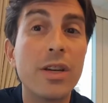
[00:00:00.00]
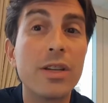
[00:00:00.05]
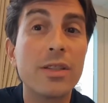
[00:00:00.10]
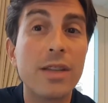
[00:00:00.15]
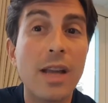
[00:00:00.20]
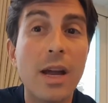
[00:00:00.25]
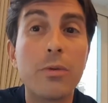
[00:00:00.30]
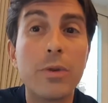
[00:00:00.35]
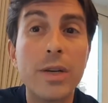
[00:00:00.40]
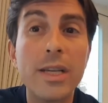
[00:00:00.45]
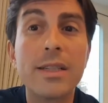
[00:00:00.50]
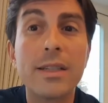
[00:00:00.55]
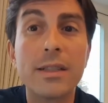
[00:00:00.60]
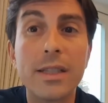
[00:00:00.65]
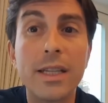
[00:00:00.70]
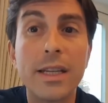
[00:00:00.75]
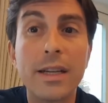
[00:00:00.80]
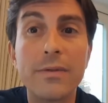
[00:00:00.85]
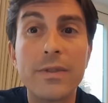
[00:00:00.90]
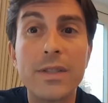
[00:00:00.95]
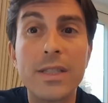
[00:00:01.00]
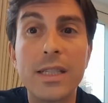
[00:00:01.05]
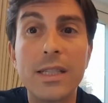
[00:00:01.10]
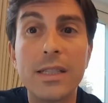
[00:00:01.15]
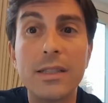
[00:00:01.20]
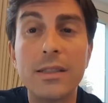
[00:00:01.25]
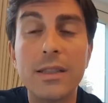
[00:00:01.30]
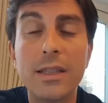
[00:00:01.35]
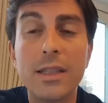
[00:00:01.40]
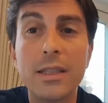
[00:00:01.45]
just now recently have
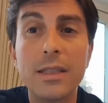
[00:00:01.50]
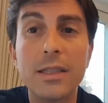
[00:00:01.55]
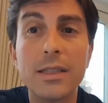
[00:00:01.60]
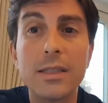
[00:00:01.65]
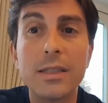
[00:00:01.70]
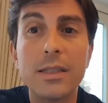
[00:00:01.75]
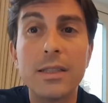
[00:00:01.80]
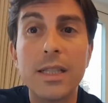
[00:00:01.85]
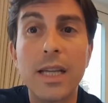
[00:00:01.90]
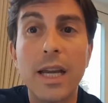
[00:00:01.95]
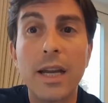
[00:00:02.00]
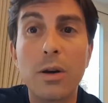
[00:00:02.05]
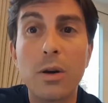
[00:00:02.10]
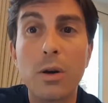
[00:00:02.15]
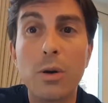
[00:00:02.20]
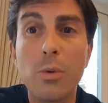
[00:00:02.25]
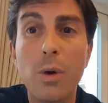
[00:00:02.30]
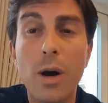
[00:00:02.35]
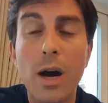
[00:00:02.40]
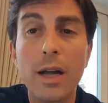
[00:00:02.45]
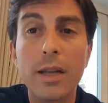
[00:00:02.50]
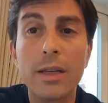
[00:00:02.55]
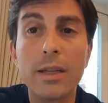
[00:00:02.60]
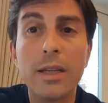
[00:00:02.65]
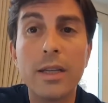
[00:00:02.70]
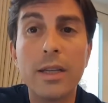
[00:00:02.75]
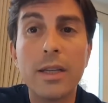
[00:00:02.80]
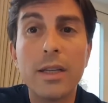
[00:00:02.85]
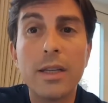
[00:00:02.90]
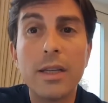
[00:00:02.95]
seen the Angkor Wat
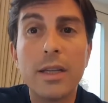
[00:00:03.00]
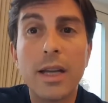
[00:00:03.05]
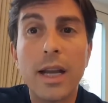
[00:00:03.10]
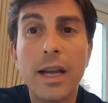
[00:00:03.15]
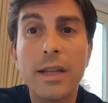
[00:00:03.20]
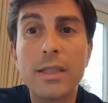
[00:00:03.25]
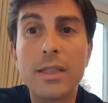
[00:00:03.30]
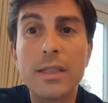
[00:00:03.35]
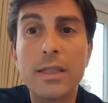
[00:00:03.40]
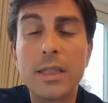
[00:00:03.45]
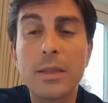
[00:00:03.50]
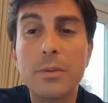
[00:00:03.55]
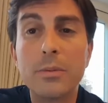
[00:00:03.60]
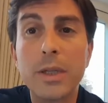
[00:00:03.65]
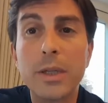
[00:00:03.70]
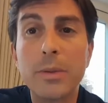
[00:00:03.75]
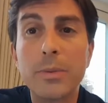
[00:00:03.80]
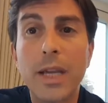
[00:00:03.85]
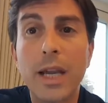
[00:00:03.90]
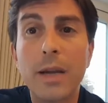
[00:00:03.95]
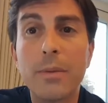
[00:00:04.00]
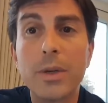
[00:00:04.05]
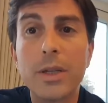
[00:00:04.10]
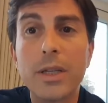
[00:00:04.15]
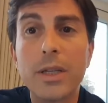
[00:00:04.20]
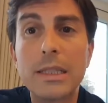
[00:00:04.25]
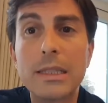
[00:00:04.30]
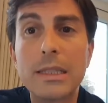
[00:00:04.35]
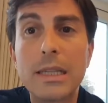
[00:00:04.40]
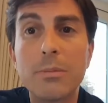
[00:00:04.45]
and the Siem Reap
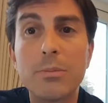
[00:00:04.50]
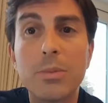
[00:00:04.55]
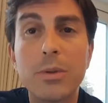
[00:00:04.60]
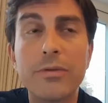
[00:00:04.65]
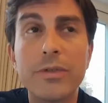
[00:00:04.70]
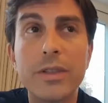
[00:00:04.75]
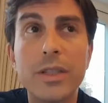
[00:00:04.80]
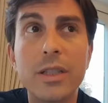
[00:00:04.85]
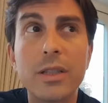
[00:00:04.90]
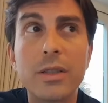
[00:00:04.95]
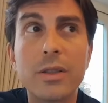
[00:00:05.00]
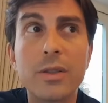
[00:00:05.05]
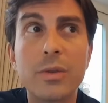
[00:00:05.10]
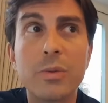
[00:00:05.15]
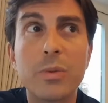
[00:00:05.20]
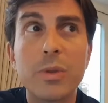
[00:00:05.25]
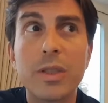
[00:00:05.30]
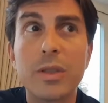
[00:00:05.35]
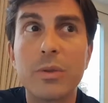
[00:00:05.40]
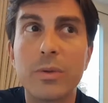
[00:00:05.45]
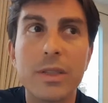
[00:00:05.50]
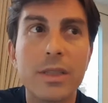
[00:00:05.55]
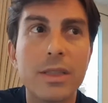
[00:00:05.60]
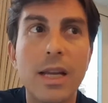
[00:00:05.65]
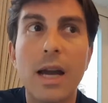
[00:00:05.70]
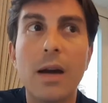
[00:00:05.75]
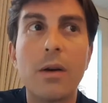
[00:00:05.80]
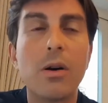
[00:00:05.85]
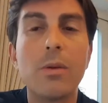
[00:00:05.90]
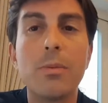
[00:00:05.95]
Cambodia temple videos, which was
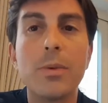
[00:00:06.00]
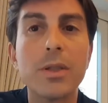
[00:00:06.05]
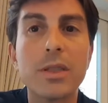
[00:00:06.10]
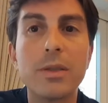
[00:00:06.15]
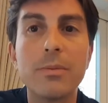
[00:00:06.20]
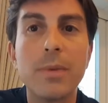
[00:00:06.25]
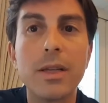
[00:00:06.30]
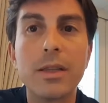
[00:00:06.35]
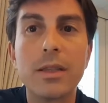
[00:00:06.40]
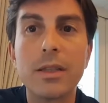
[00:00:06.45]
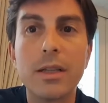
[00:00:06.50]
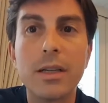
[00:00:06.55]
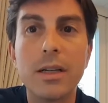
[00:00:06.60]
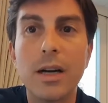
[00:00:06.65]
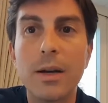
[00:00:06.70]
now almost a month ago.